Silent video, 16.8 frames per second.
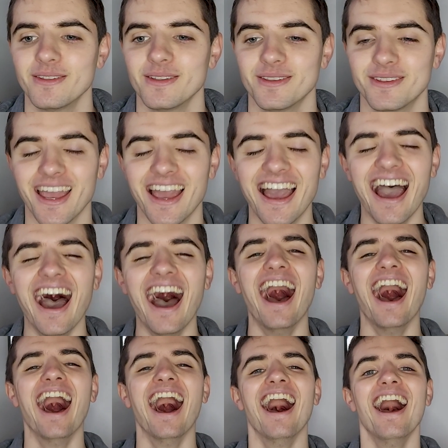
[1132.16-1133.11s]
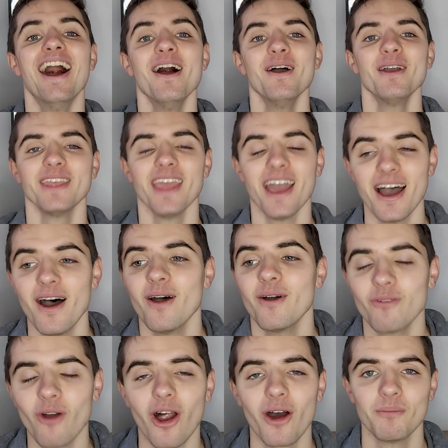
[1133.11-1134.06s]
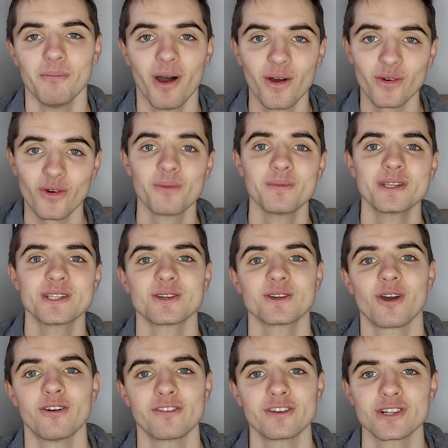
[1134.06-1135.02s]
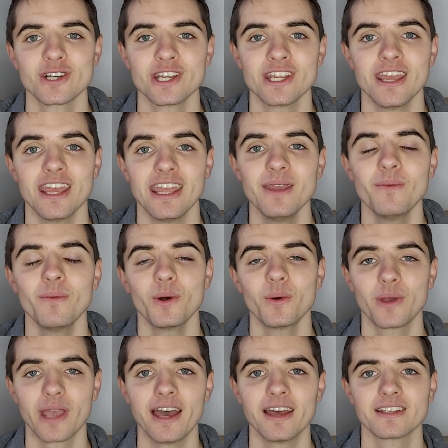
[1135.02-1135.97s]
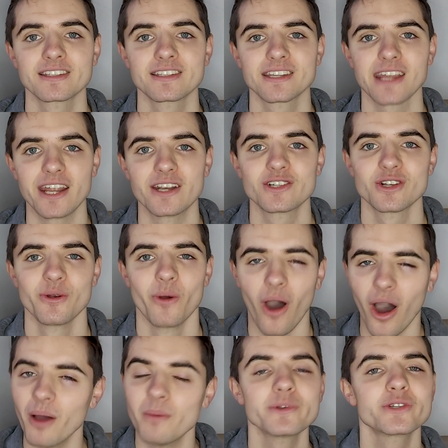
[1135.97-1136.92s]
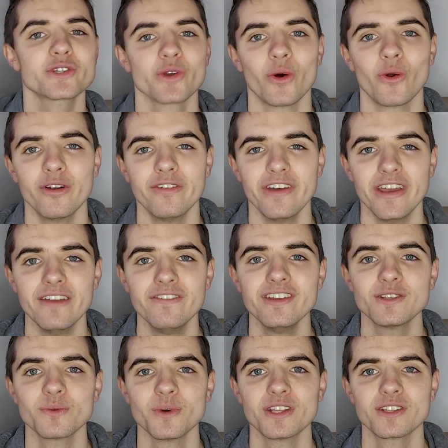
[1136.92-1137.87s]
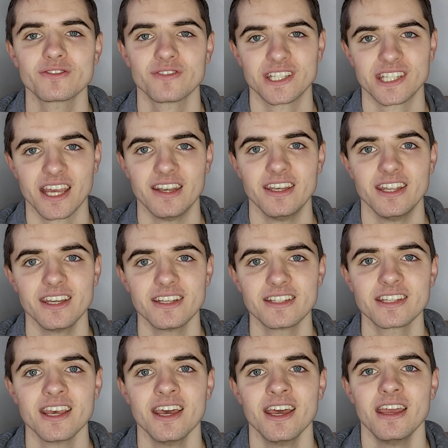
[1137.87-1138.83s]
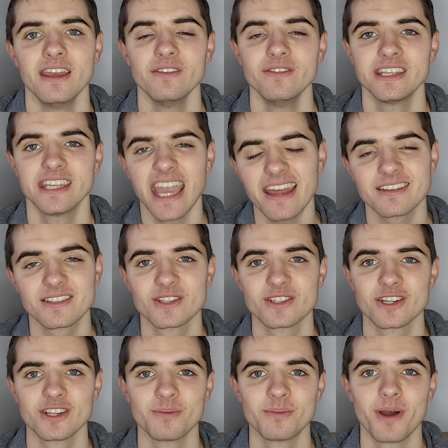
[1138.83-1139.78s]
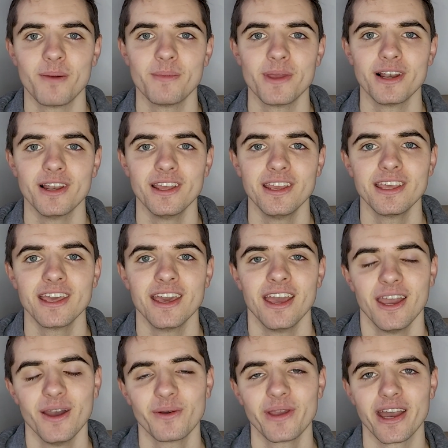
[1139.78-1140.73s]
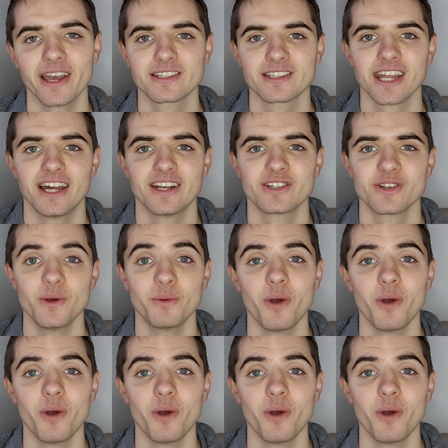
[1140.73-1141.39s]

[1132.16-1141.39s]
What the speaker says: Yeah, right. Mark Robins at Coventry, he will get a statue, I'm sure of it. If he's with us for 10 years, if he gets us to the Premier League, he'll get a statue.